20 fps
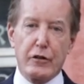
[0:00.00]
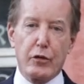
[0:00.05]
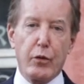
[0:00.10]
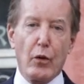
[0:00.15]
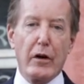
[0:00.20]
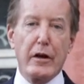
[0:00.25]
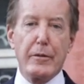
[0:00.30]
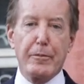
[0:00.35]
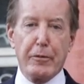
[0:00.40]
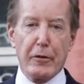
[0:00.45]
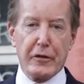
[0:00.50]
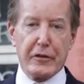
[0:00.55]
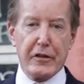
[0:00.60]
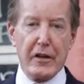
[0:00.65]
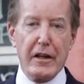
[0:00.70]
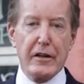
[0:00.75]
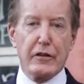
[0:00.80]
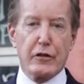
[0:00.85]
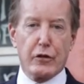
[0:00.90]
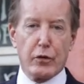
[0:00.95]

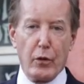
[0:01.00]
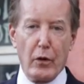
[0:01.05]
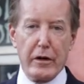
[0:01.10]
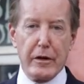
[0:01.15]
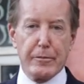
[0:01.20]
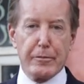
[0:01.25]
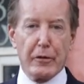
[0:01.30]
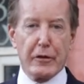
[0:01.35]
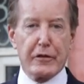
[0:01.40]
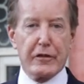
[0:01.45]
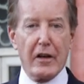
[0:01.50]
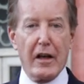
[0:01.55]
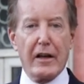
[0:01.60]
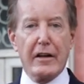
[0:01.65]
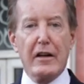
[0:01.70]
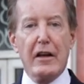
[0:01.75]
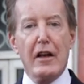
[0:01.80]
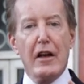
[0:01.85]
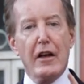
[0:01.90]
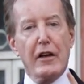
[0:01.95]
20% and
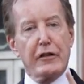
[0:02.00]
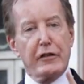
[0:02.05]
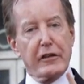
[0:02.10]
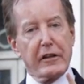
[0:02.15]
20%.